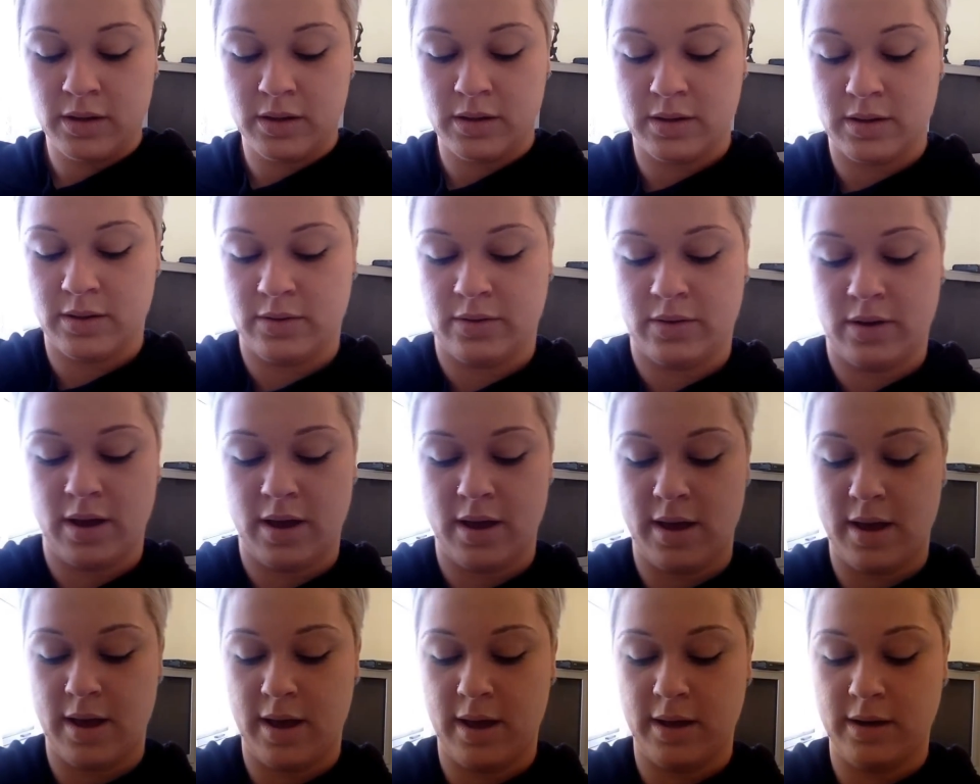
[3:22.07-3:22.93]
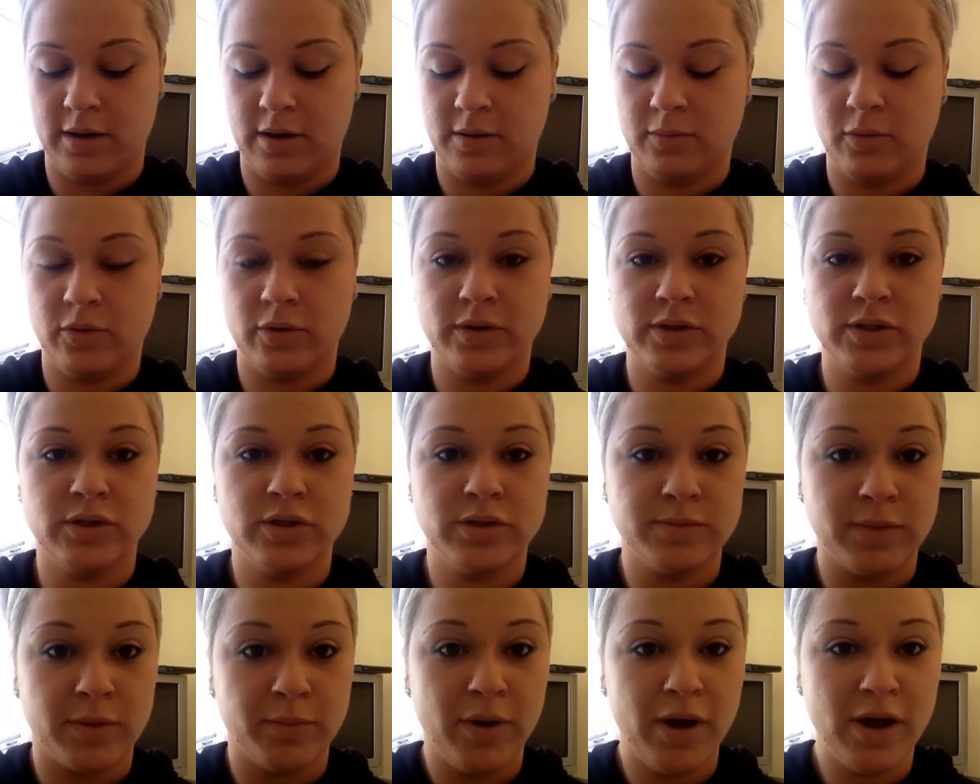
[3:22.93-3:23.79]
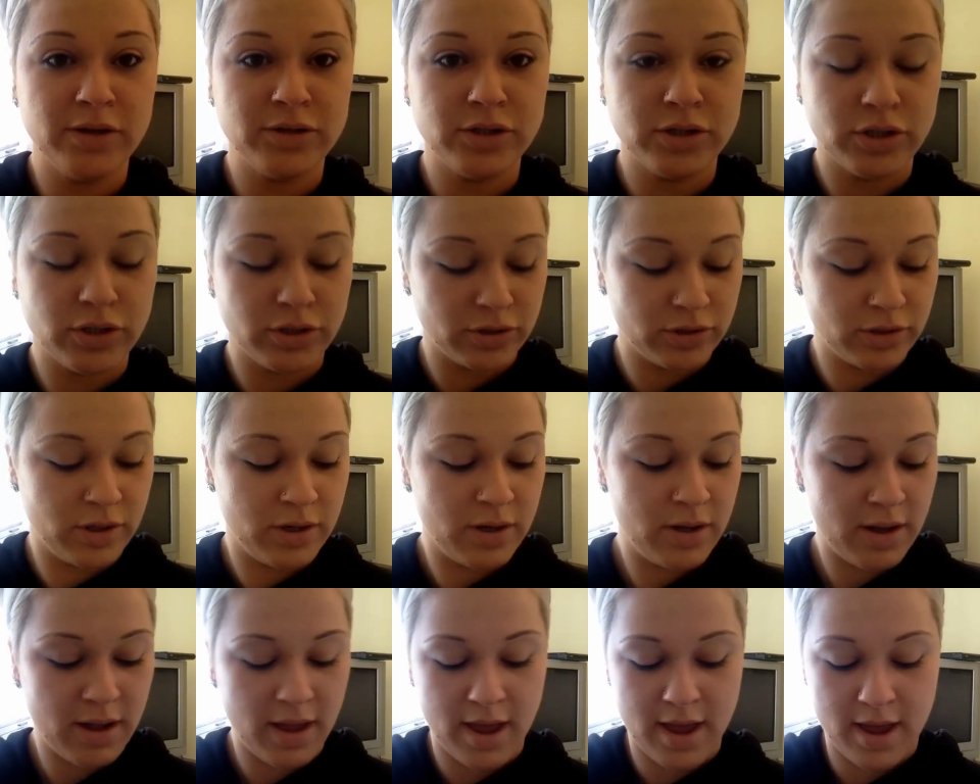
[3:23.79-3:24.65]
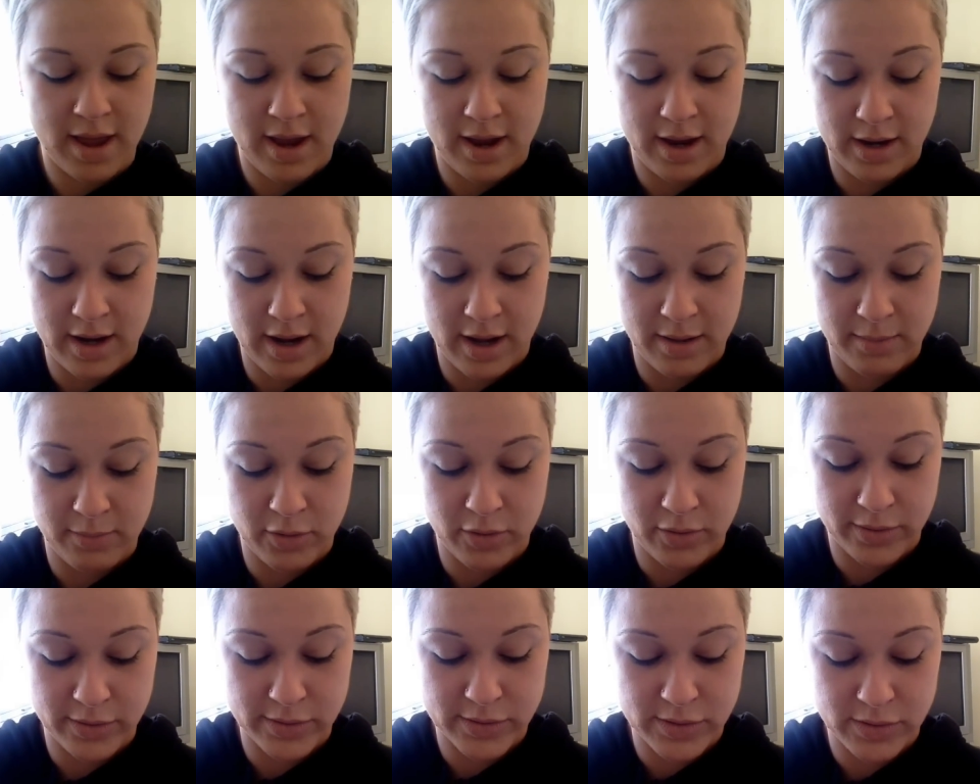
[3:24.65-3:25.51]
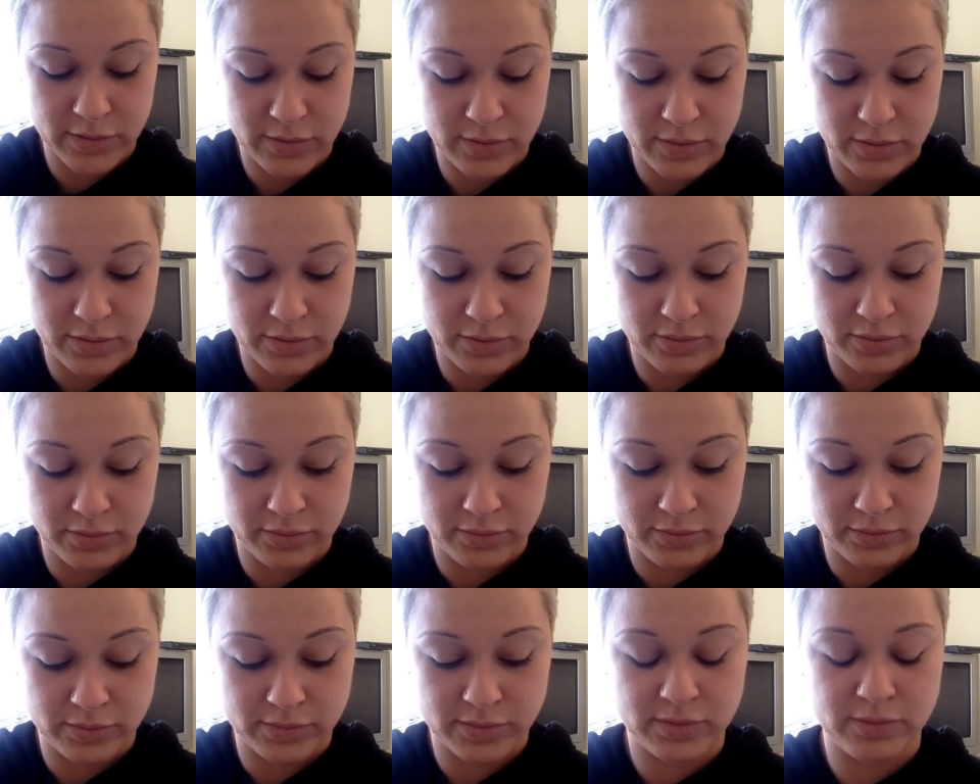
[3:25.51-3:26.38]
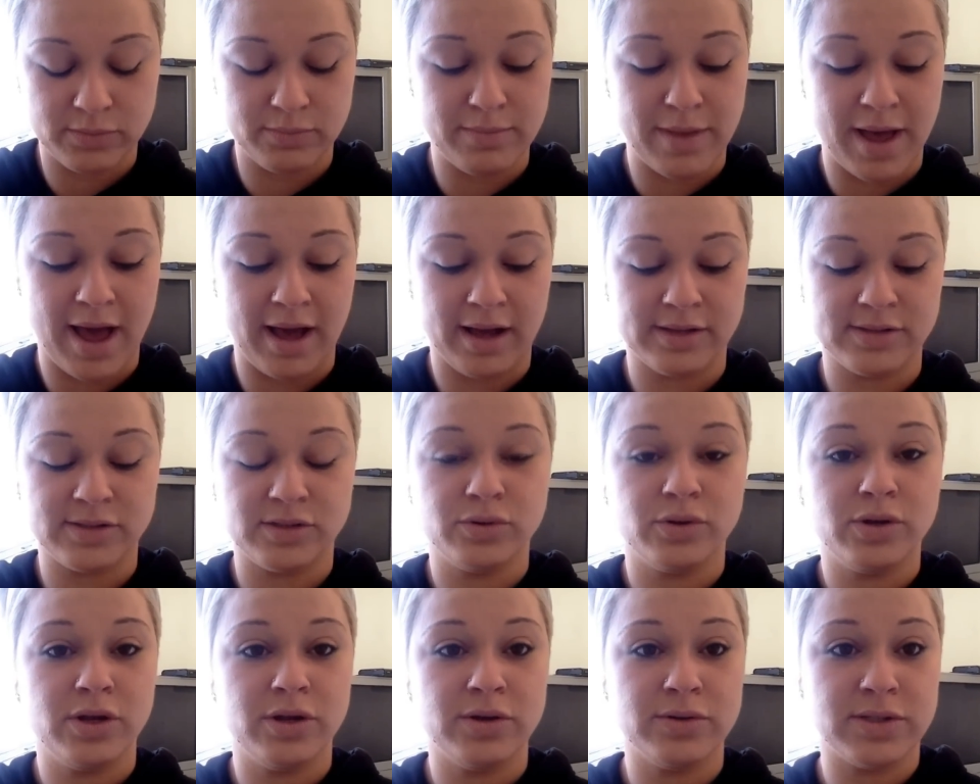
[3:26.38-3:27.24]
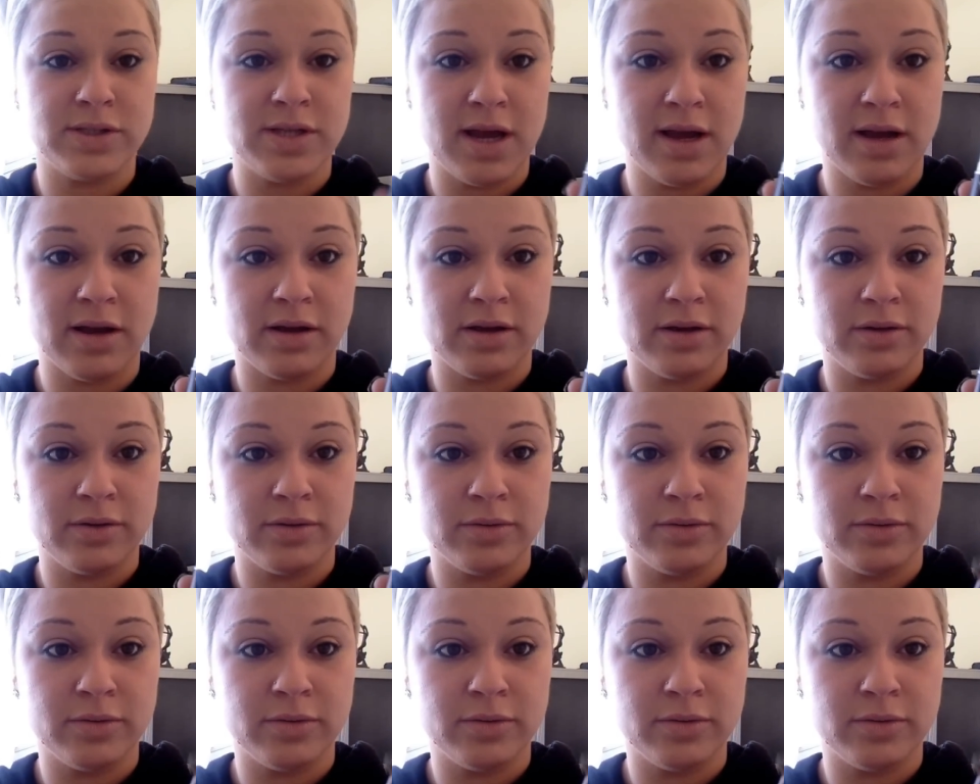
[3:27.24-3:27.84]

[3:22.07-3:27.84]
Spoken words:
Okay, now I'm going to use my brush. And I'm going to use MAC Studio Stick.